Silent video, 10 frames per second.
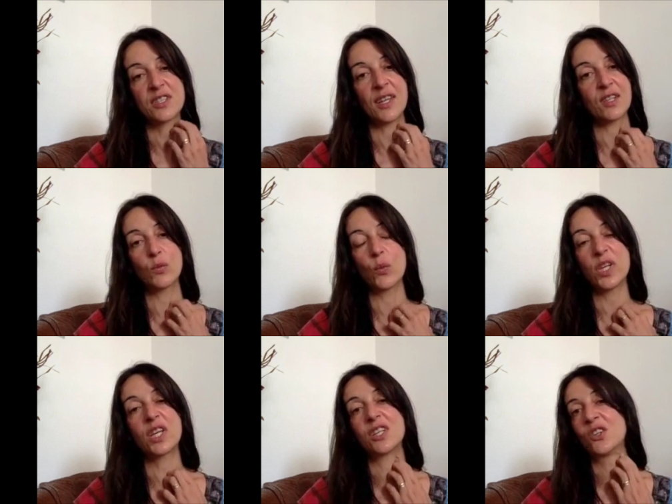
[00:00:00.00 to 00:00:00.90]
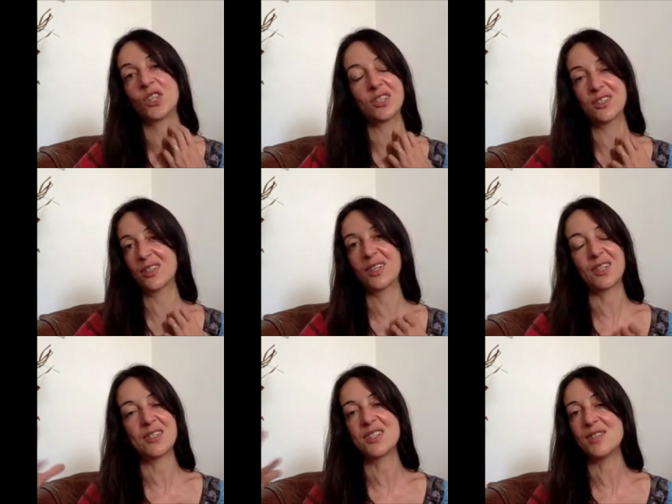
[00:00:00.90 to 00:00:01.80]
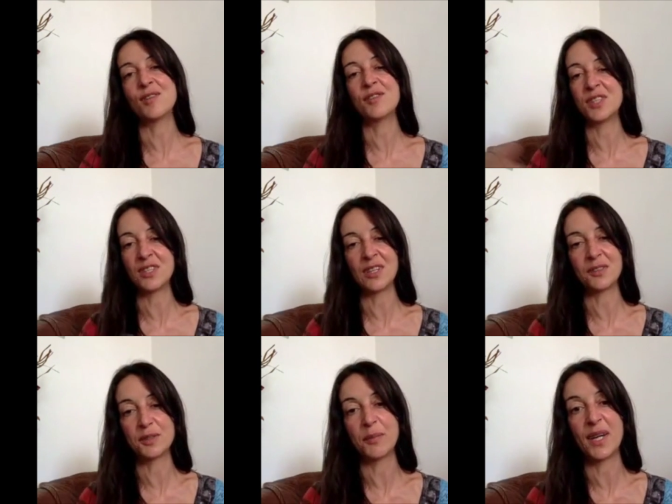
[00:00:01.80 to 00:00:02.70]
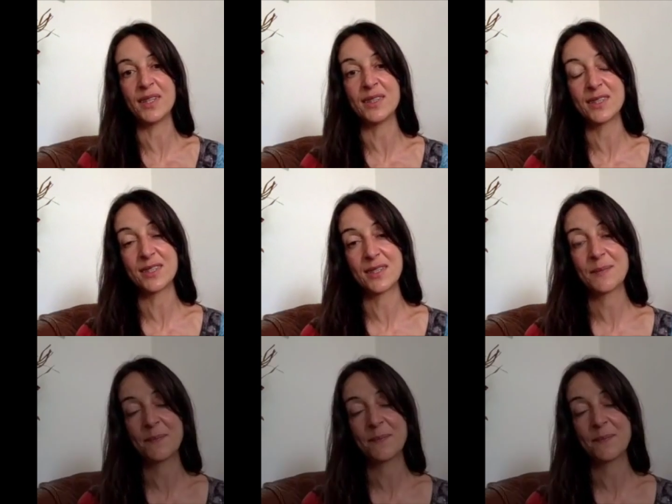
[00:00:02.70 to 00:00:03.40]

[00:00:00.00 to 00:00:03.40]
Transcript: that we cannot conceive of it in our minds.